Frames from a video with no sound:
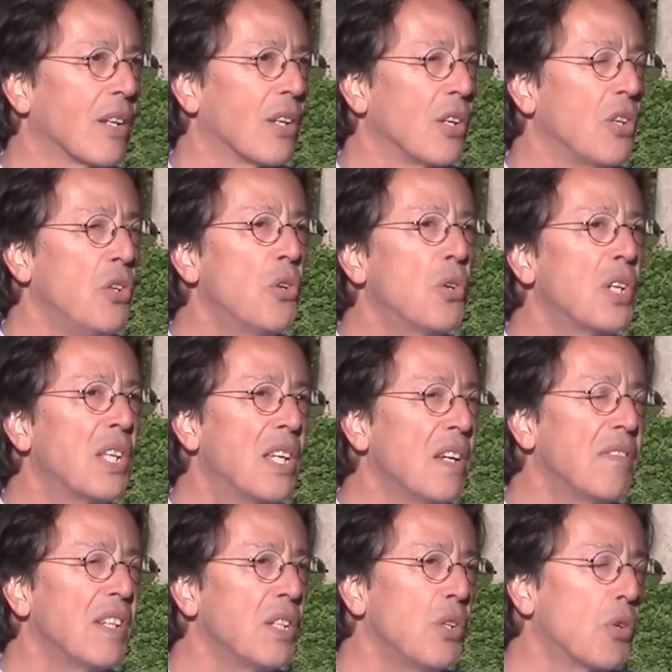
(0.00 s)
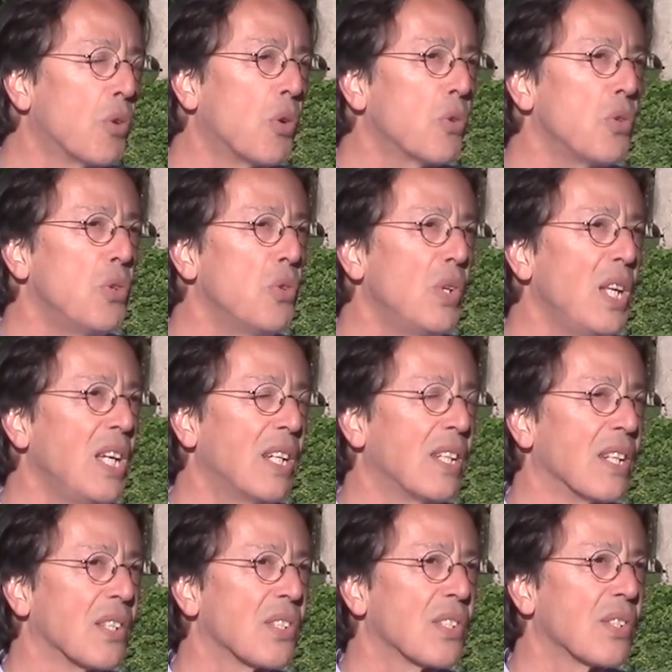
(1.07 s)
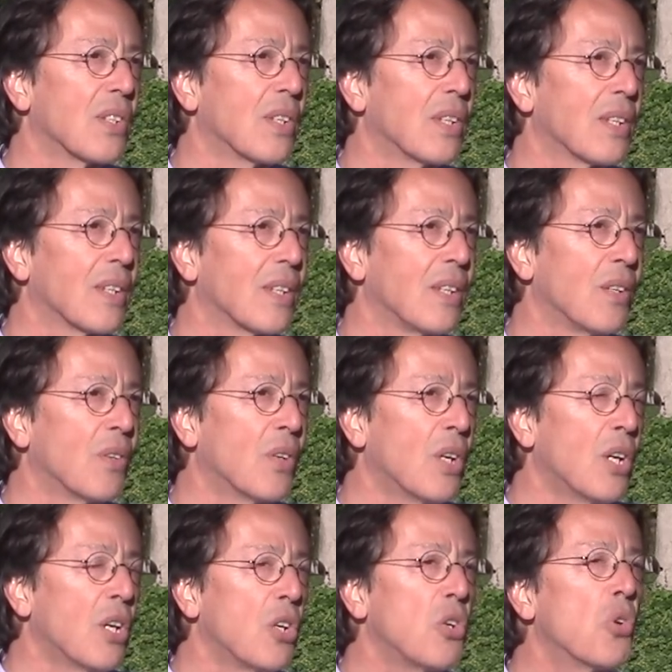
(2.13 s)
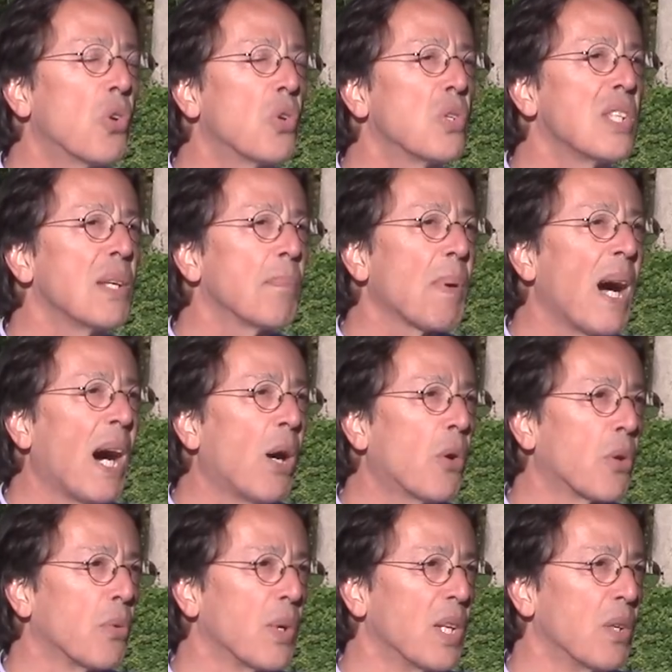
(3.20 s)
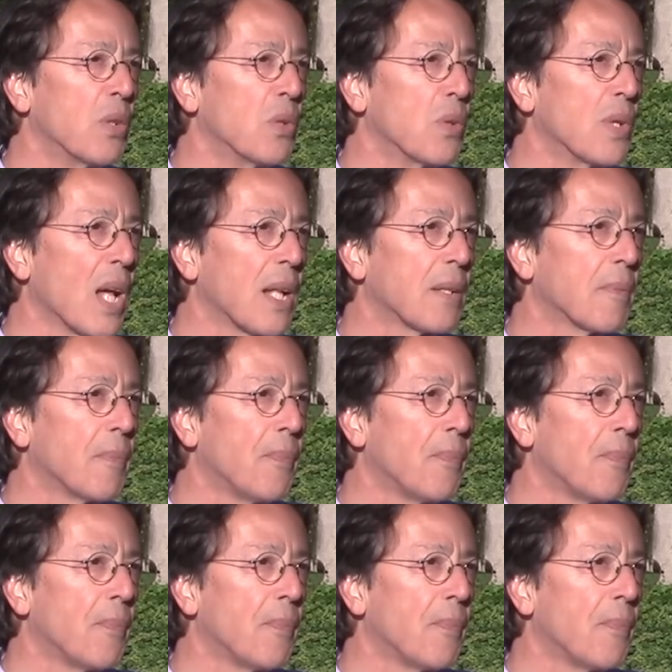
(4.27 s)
You're given your own uniqueness, you know. You're losing power when you do that.